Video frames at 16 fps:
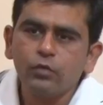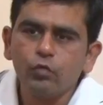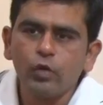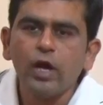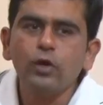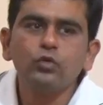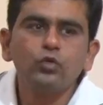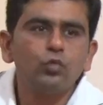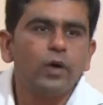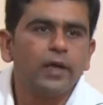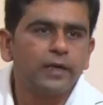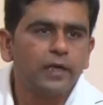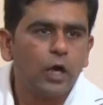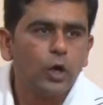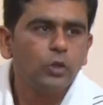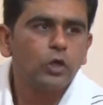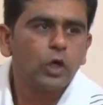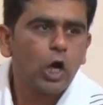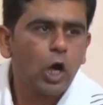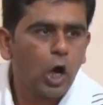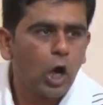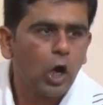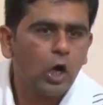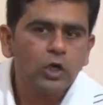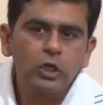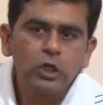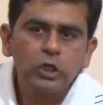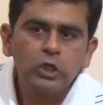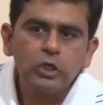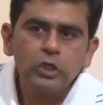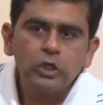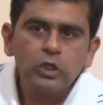we have to work out on
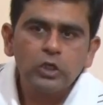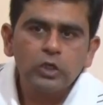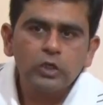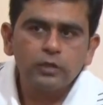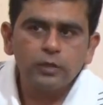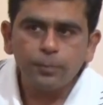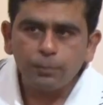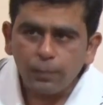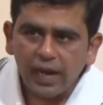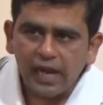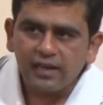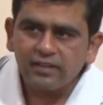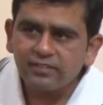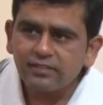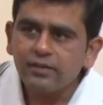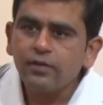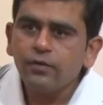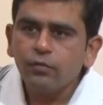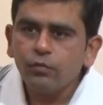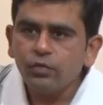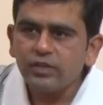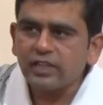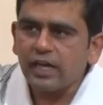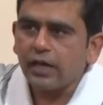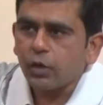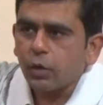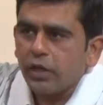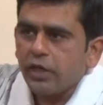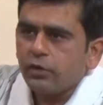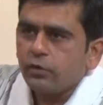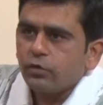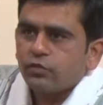the pulse which are
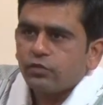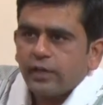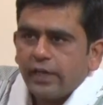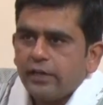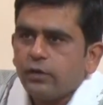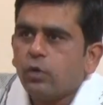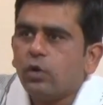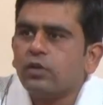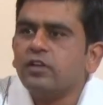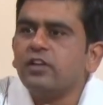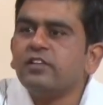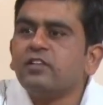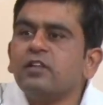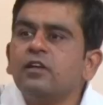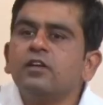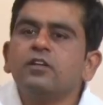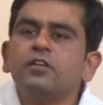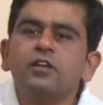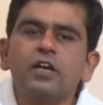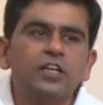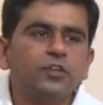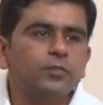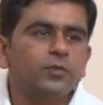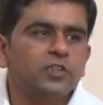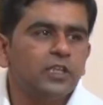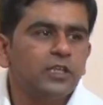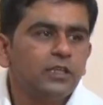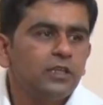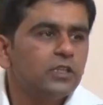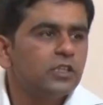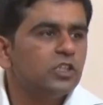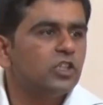going to send over this transmission
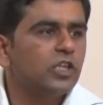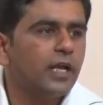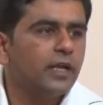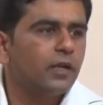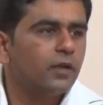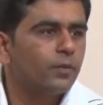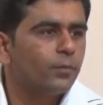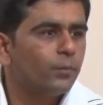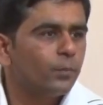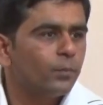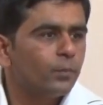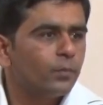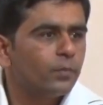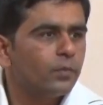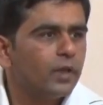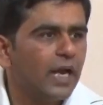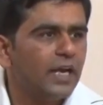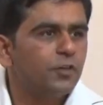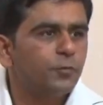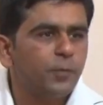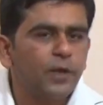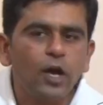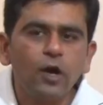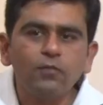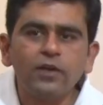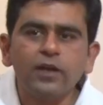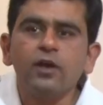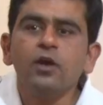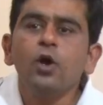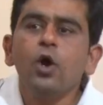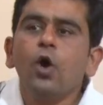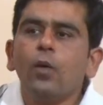channel. That is P of t.
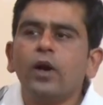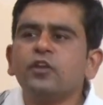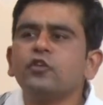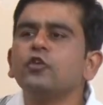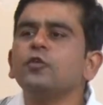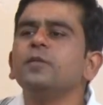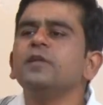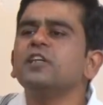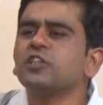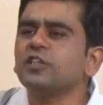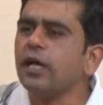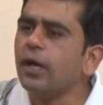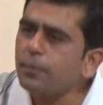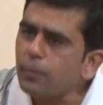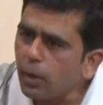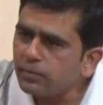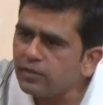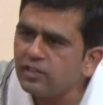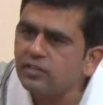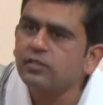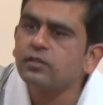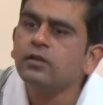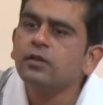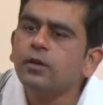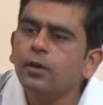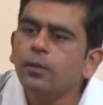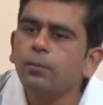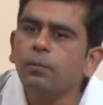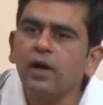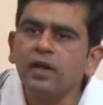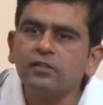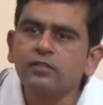What should be the shape of this
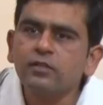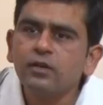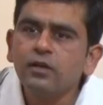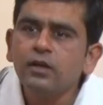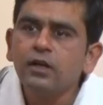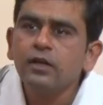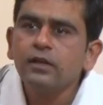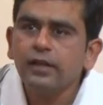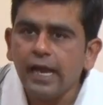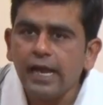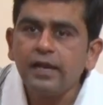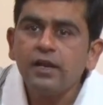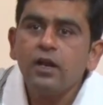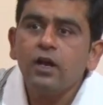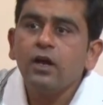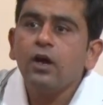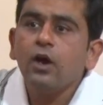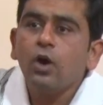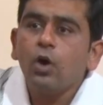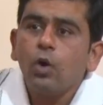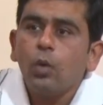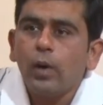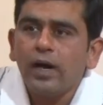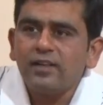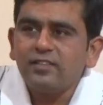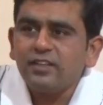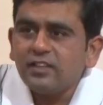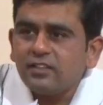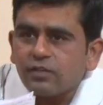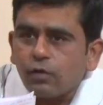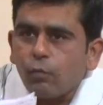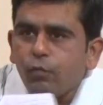pulse? Then what is
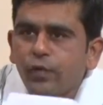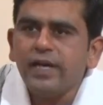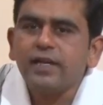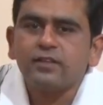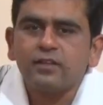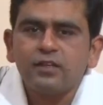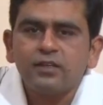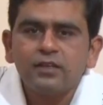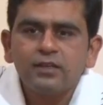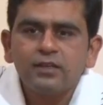its width?